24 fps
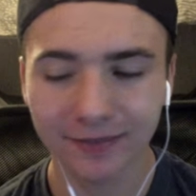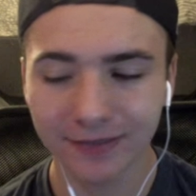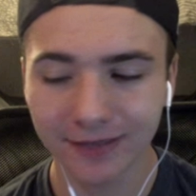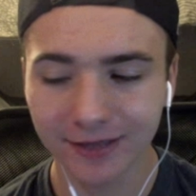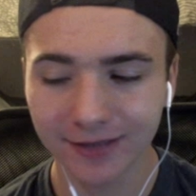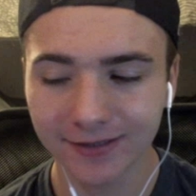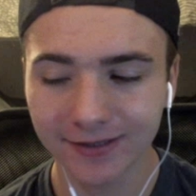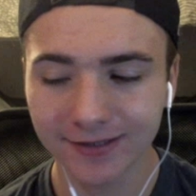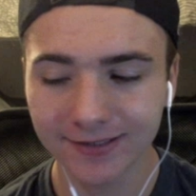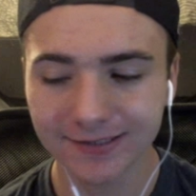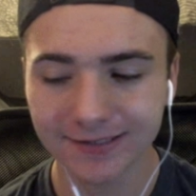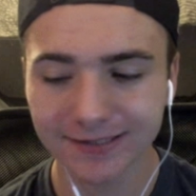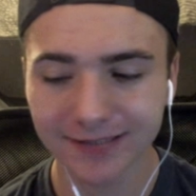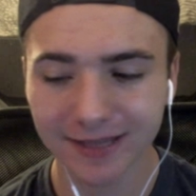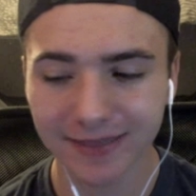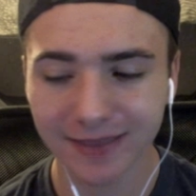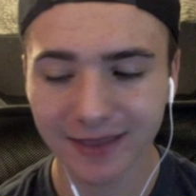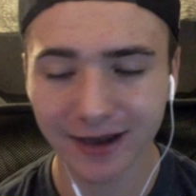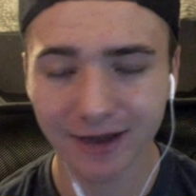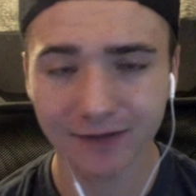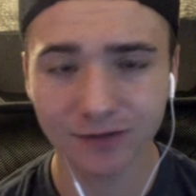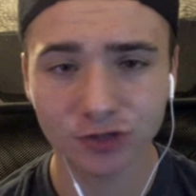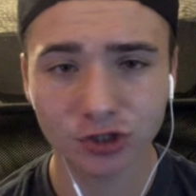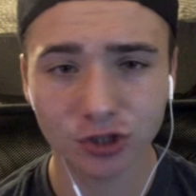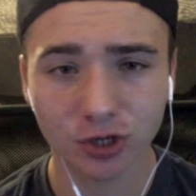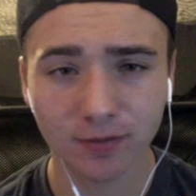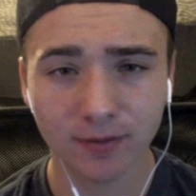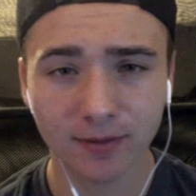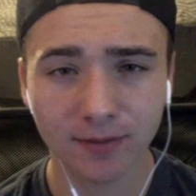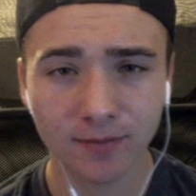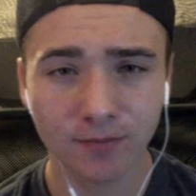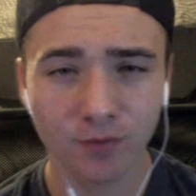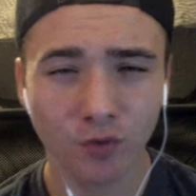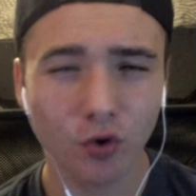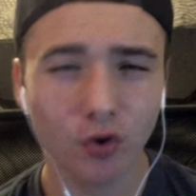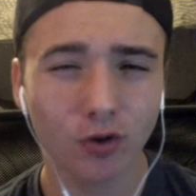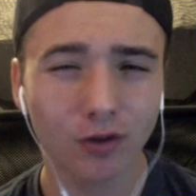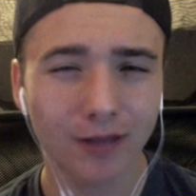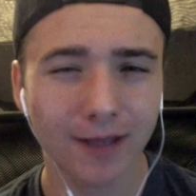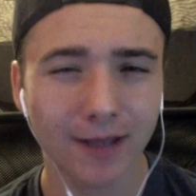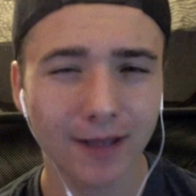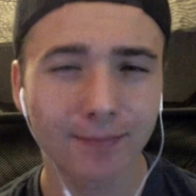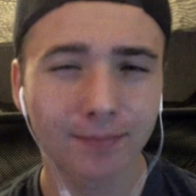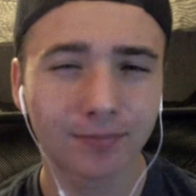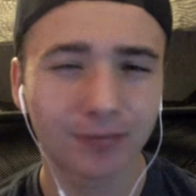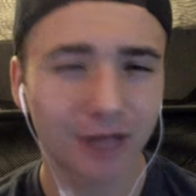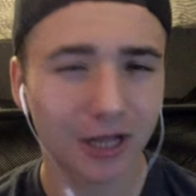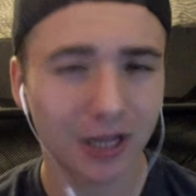They did say that it was going to be more
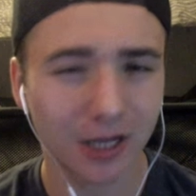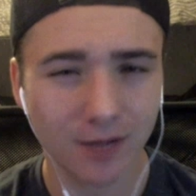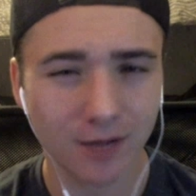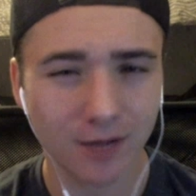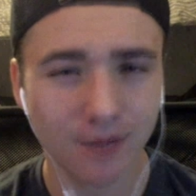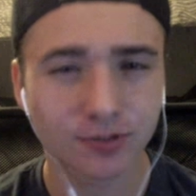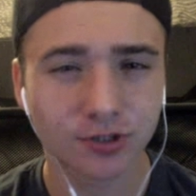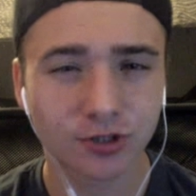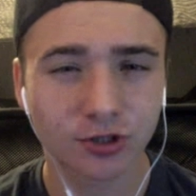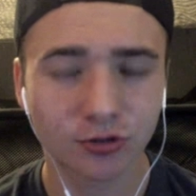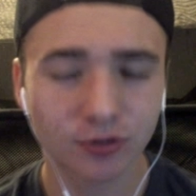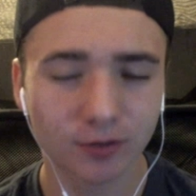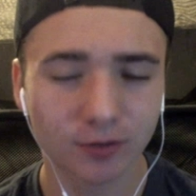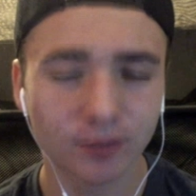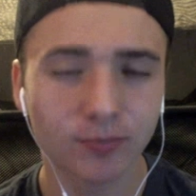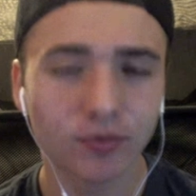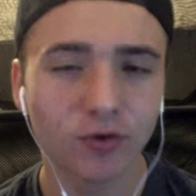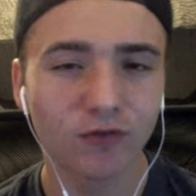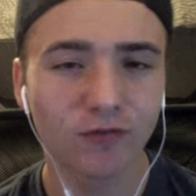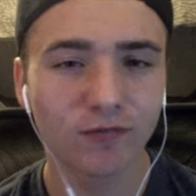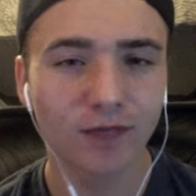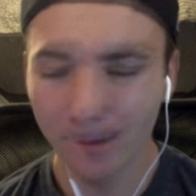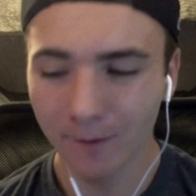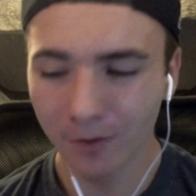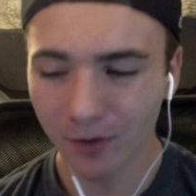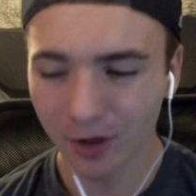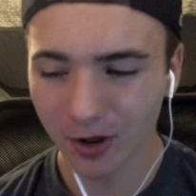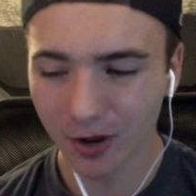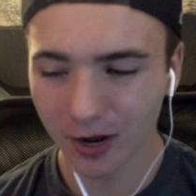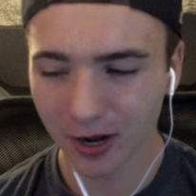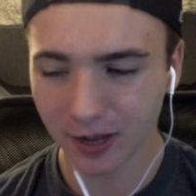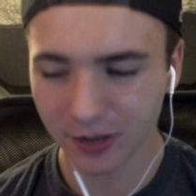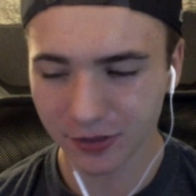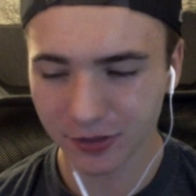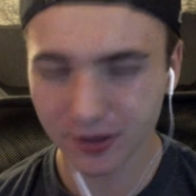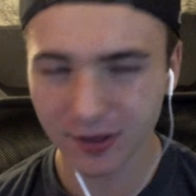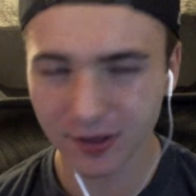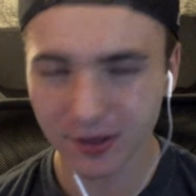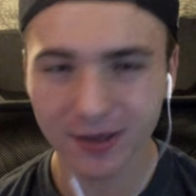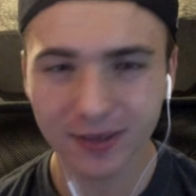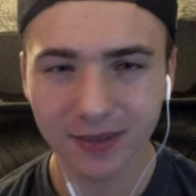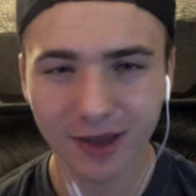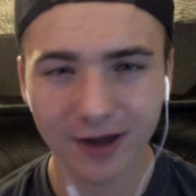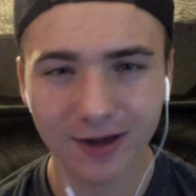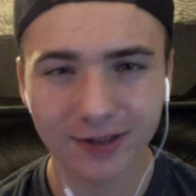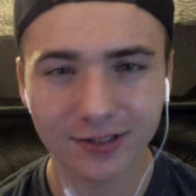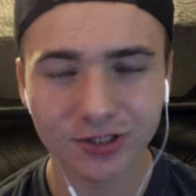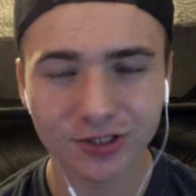like Black Ops Three movement, but I think
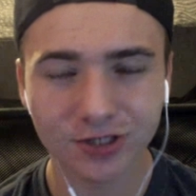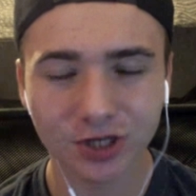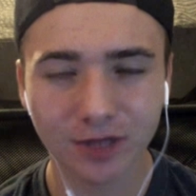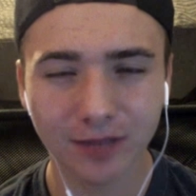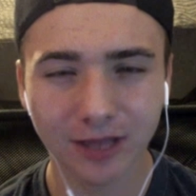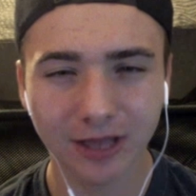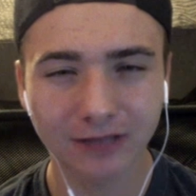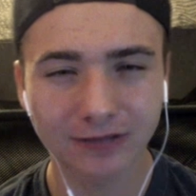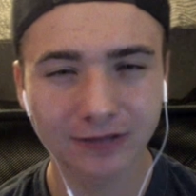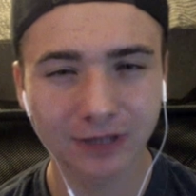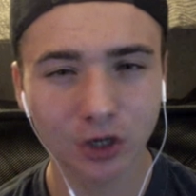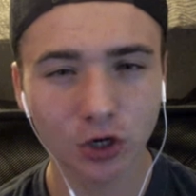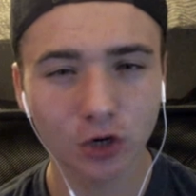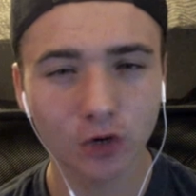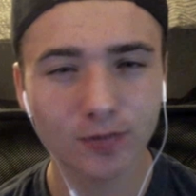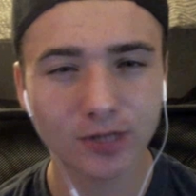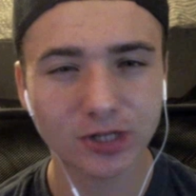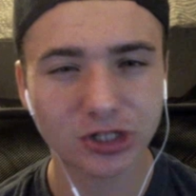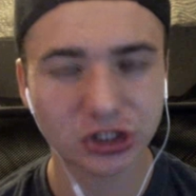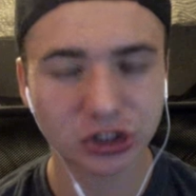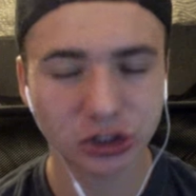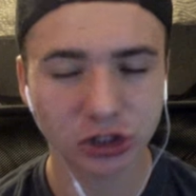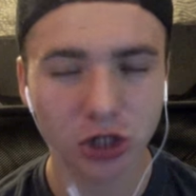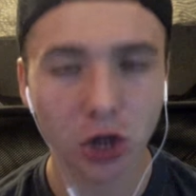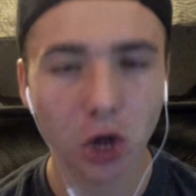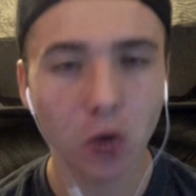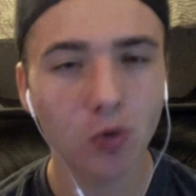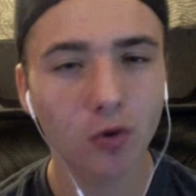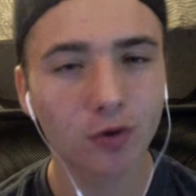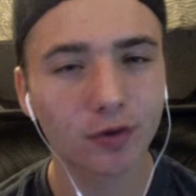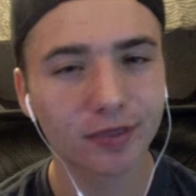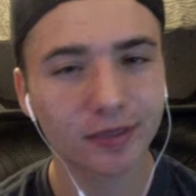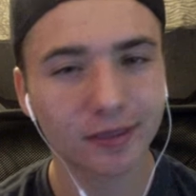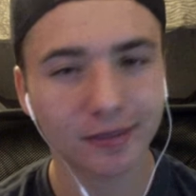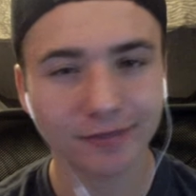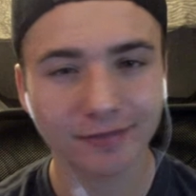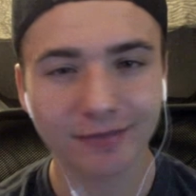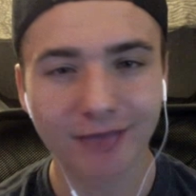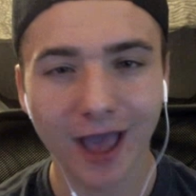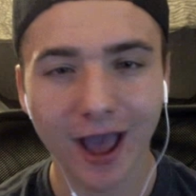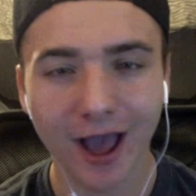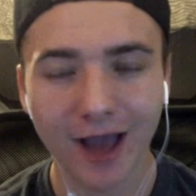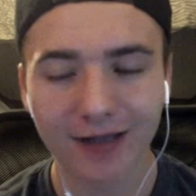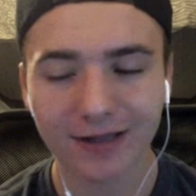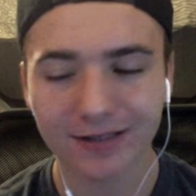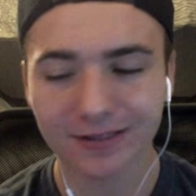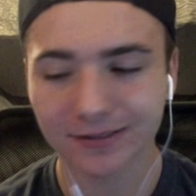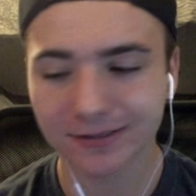that it's going to be a little bit slower than
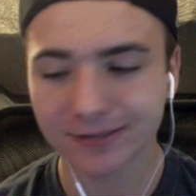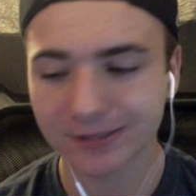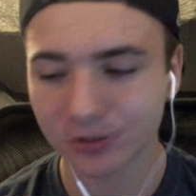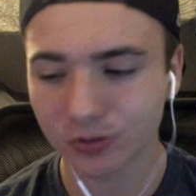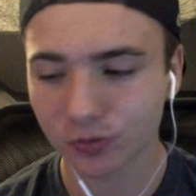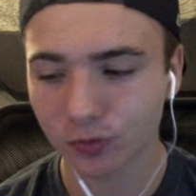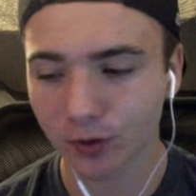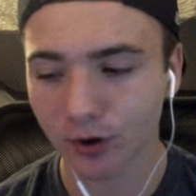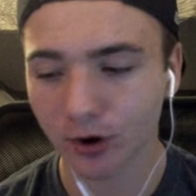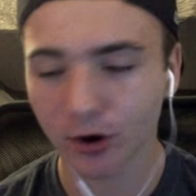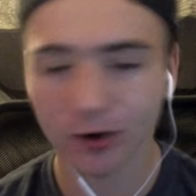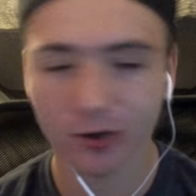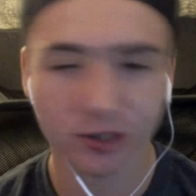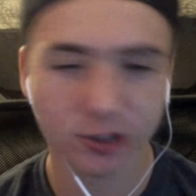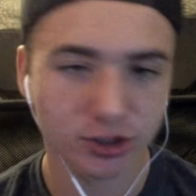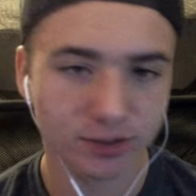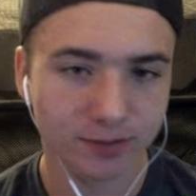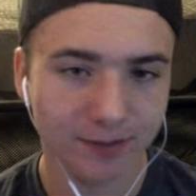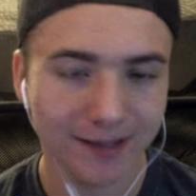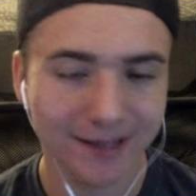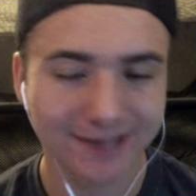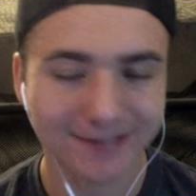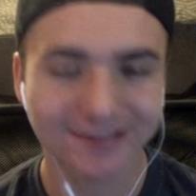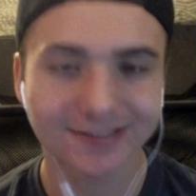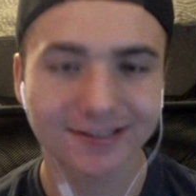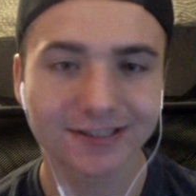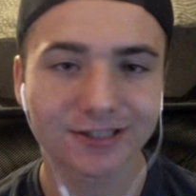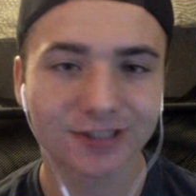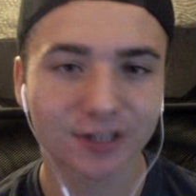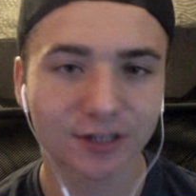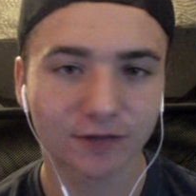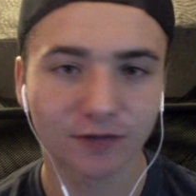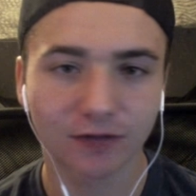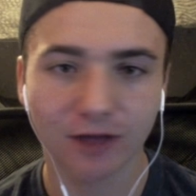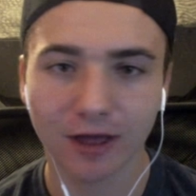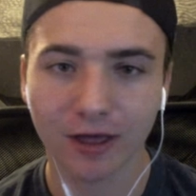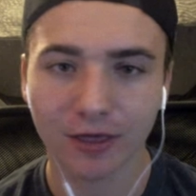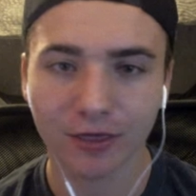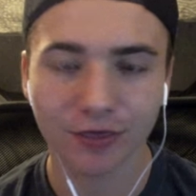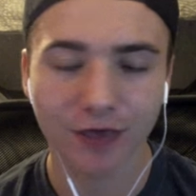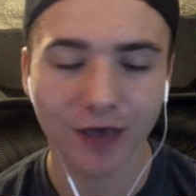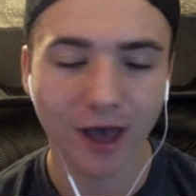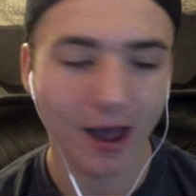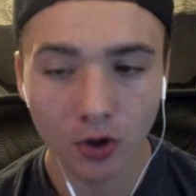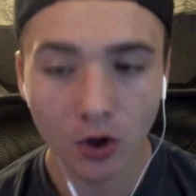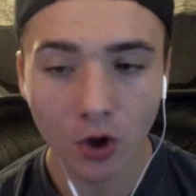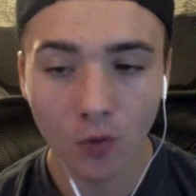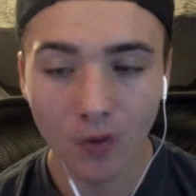that since we are in space and stuff like
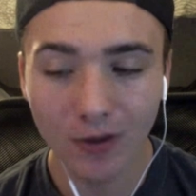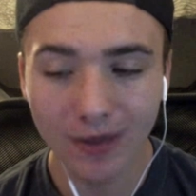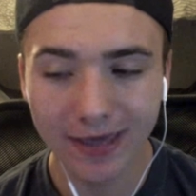that.